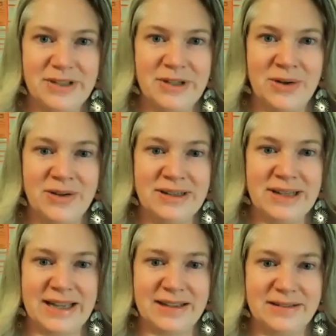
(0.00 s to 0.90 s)

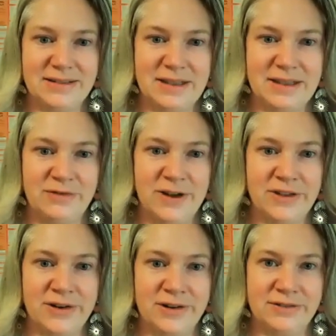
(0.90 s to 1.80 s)
like the
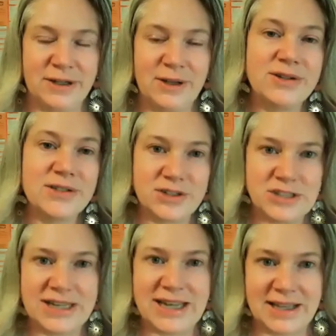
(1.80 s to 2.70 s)
further and the closer
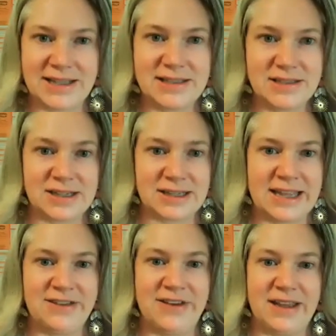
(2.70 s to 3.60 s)
she gets to
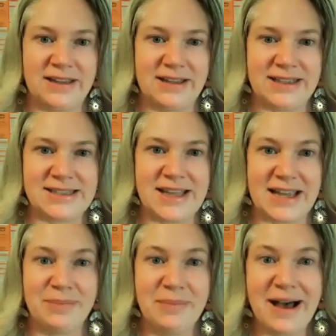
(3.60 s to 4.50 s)
leaving, it's
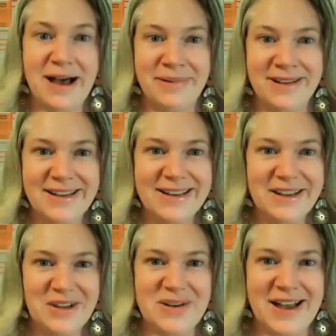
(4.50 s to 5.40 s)
like, Mum,
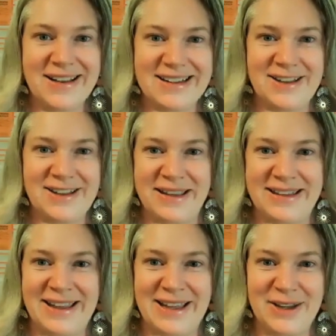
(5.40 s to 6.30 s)
you can't leave me.
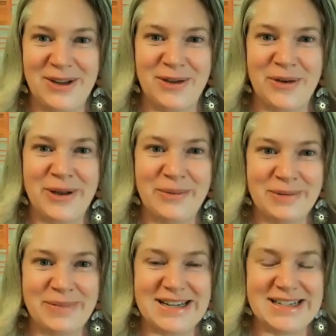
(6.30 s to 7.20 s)
Like you're the only one
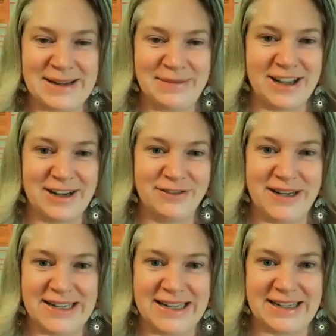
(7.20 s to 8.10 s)
on my team kind of
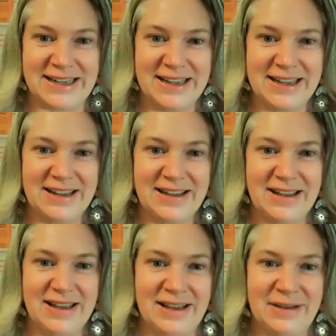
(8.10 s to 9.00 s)
feeling.
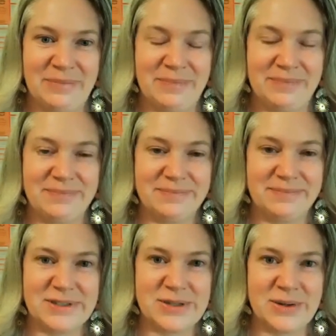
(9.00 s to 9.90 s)

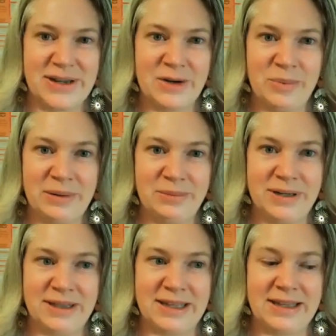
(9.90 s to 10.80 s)
So it'll be
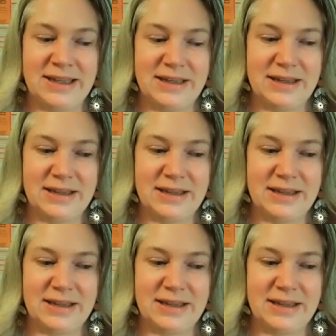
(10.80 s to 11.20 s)
really